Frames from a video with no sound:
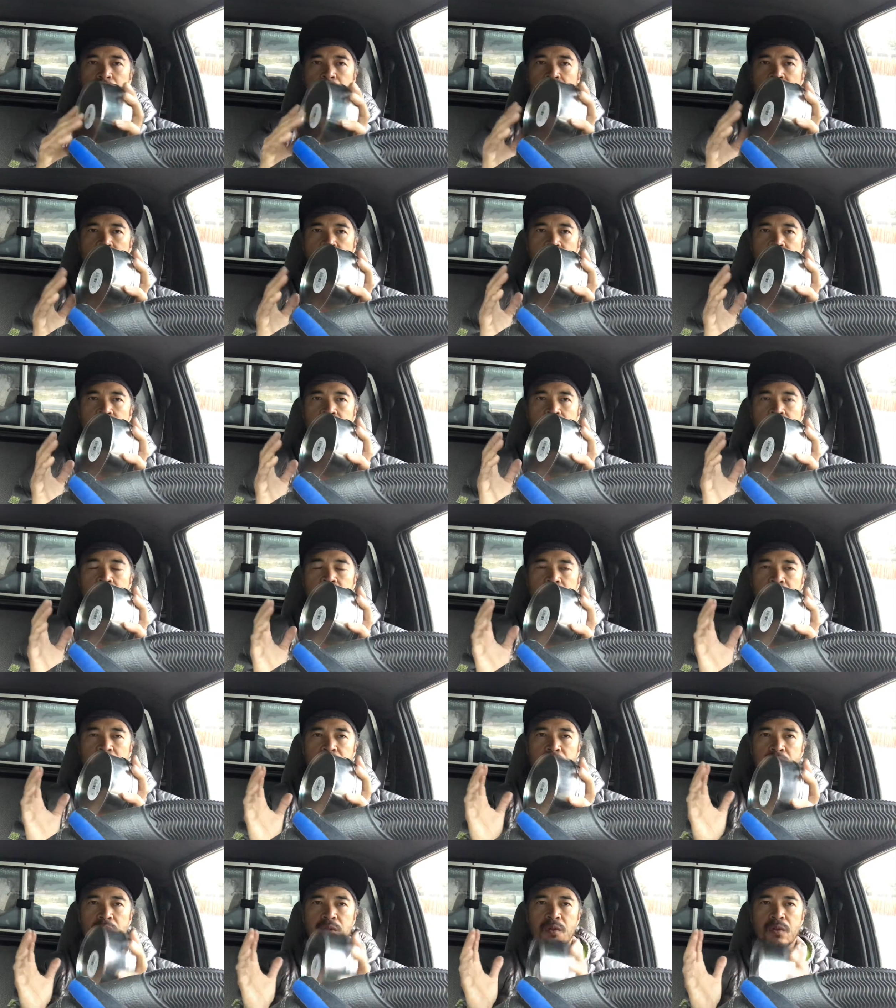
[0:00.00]
and can
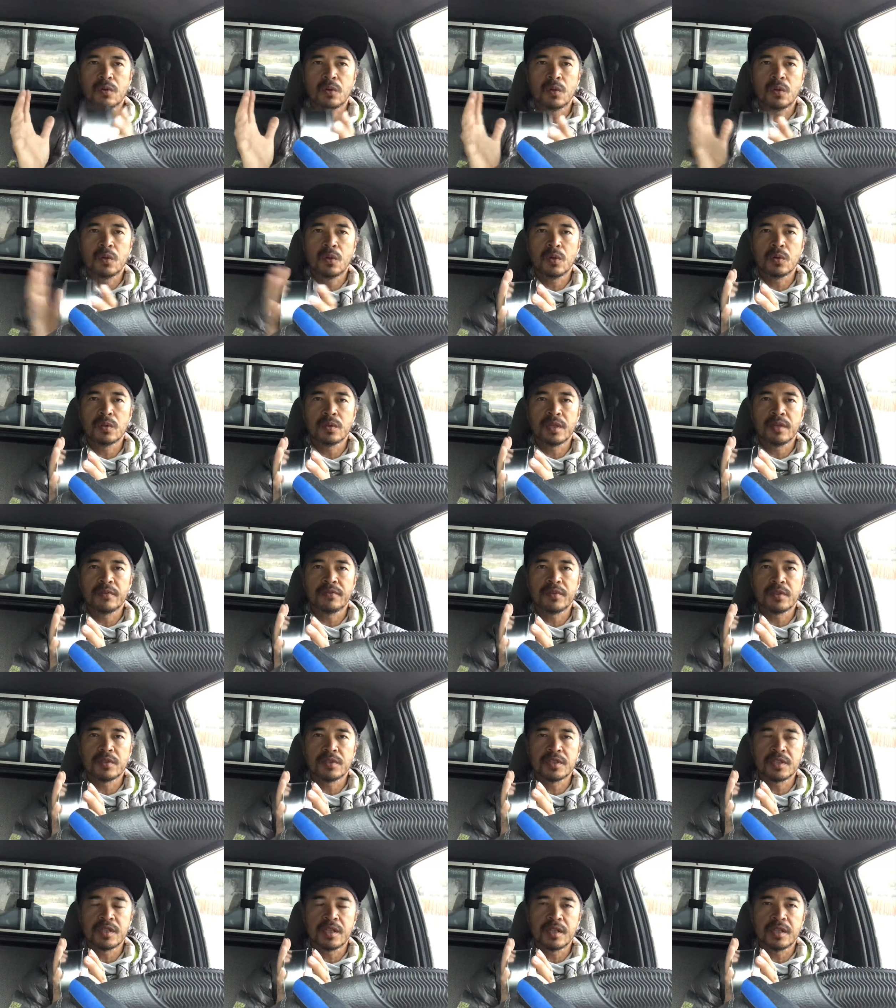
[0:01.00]
also hold if
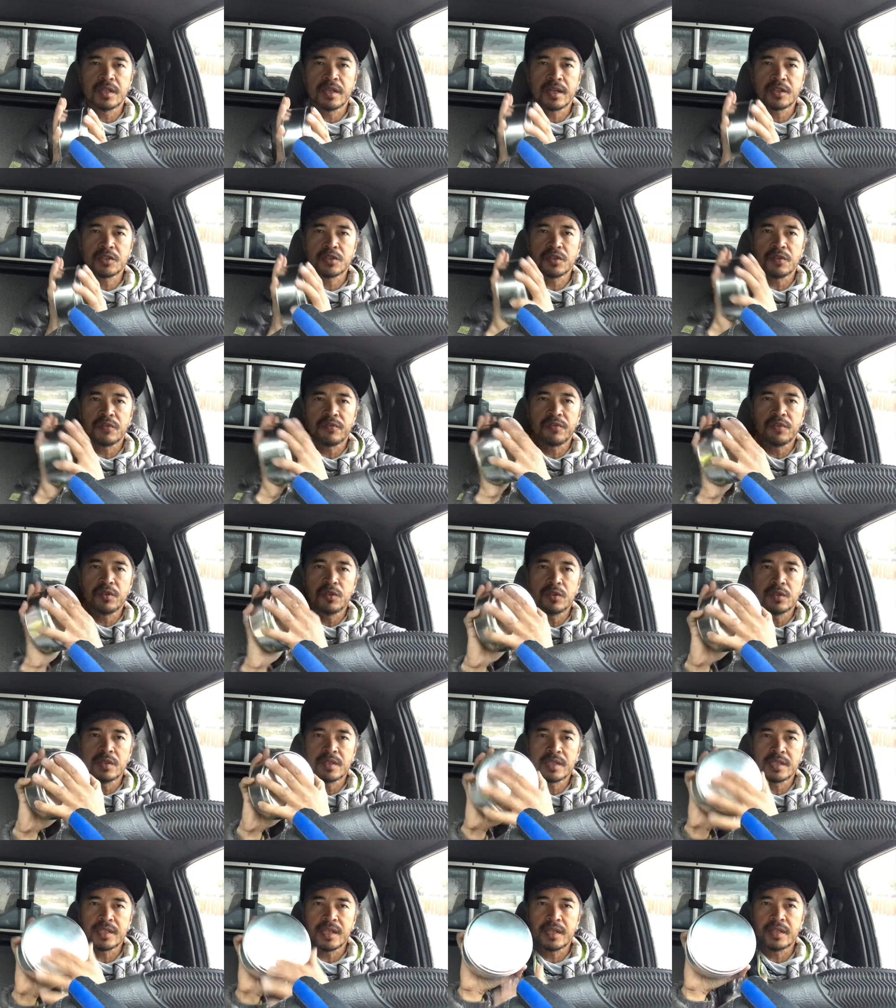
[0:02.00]
there's uh, extra fuel
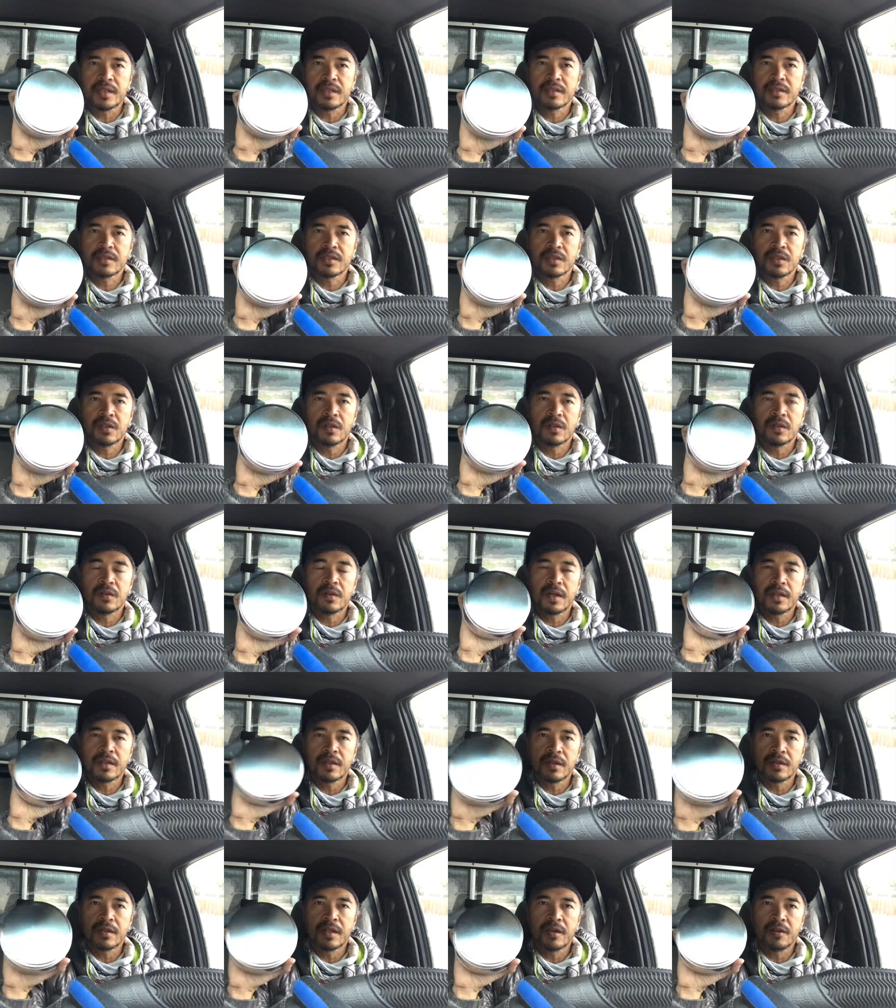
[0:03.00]
inside it. So I
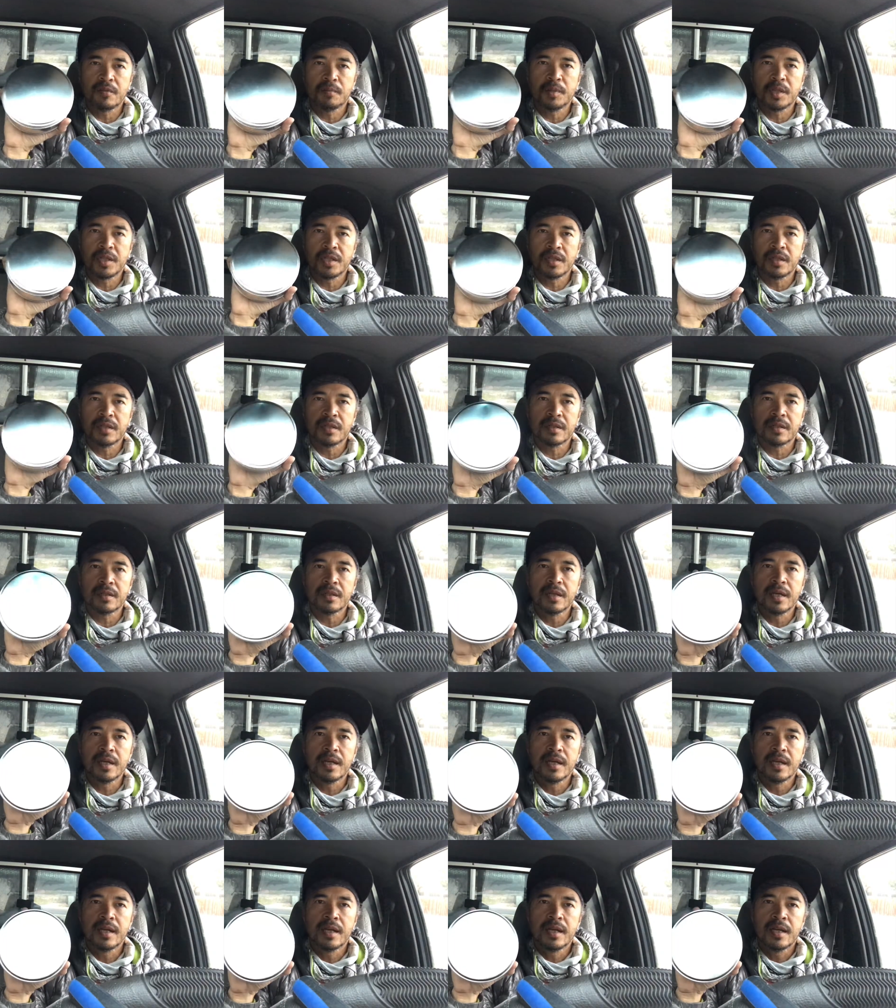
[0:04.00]
thought that would be uh,
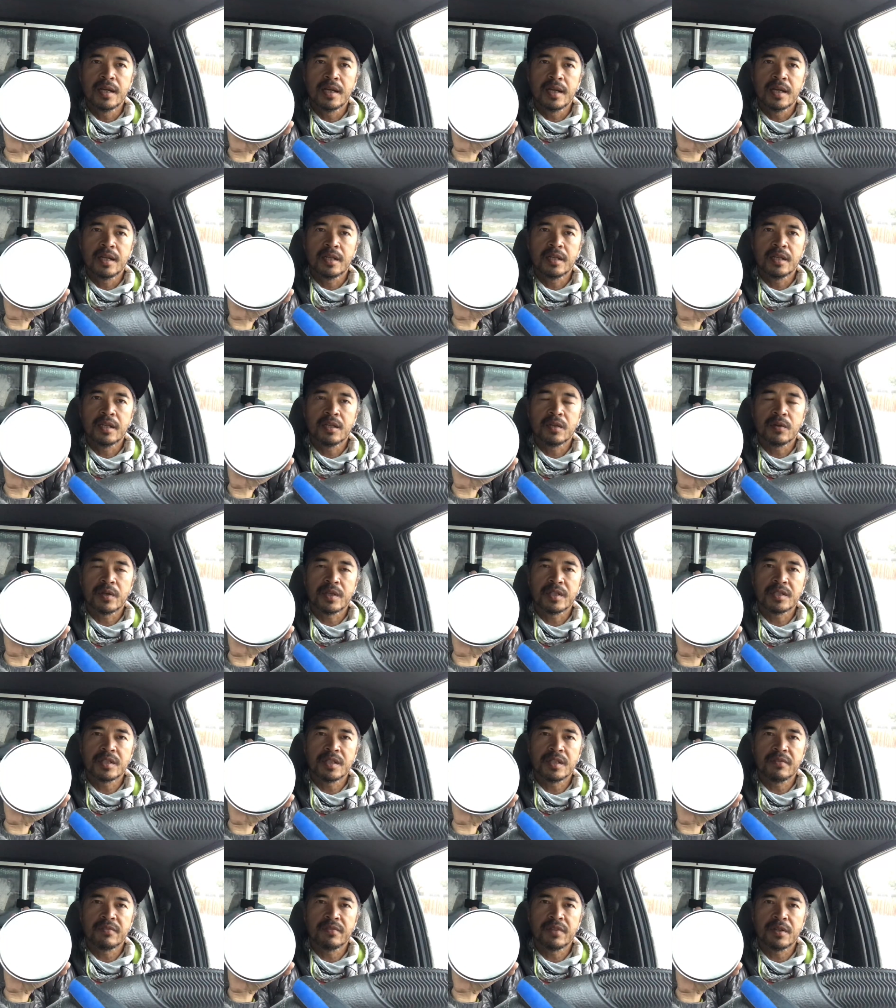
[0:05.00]
an
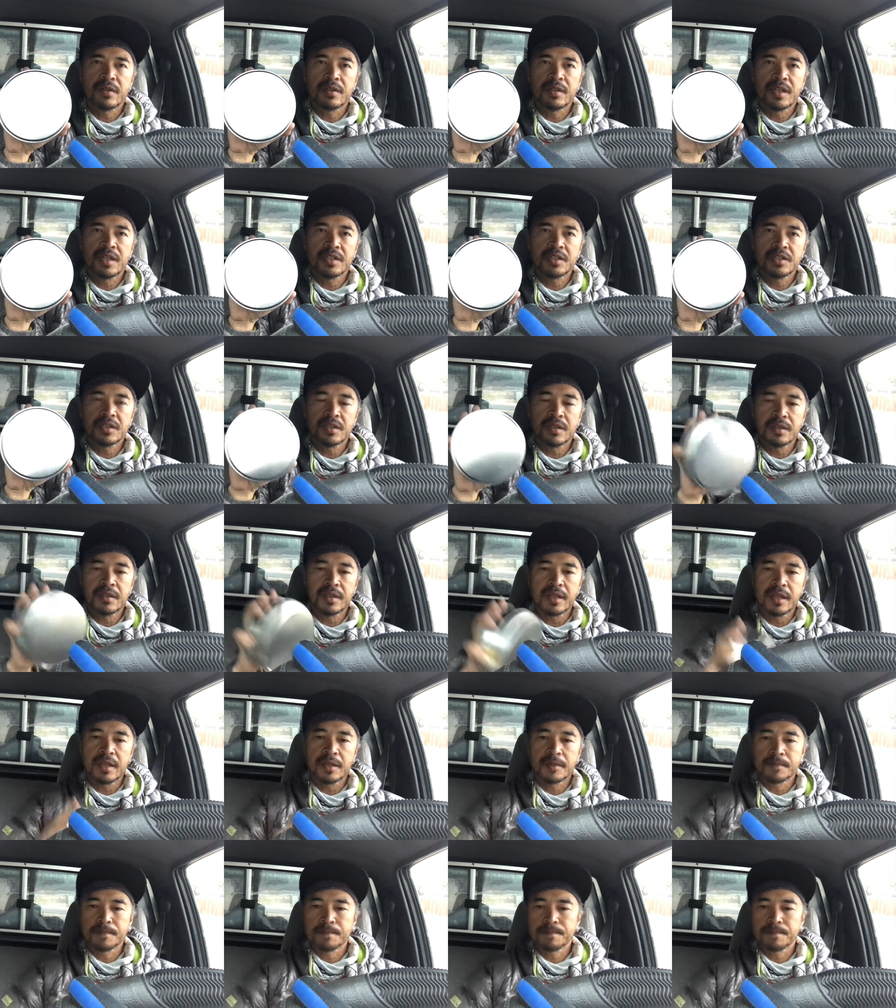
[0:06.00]
interesting variation on that.